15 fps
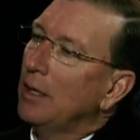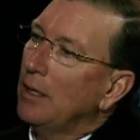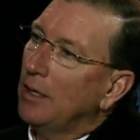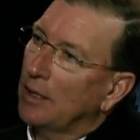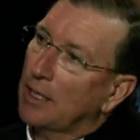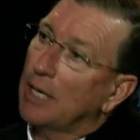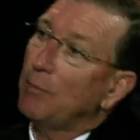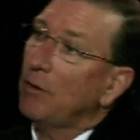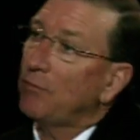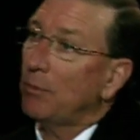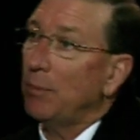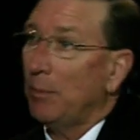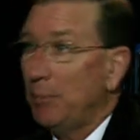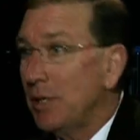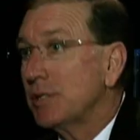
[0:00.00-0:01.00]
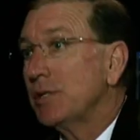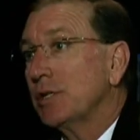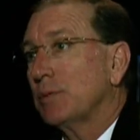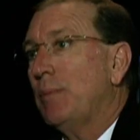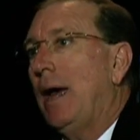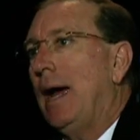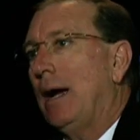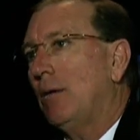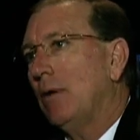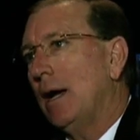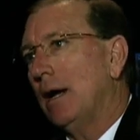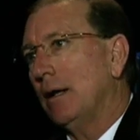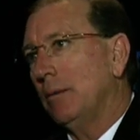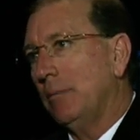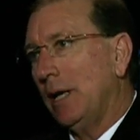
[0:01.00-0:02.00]
uh, coming from a business
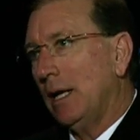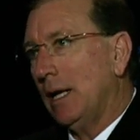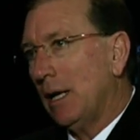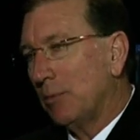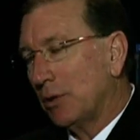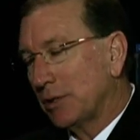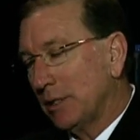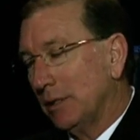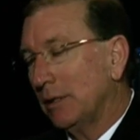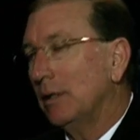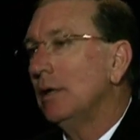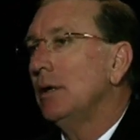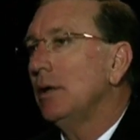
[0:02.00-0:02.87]
background and being able to,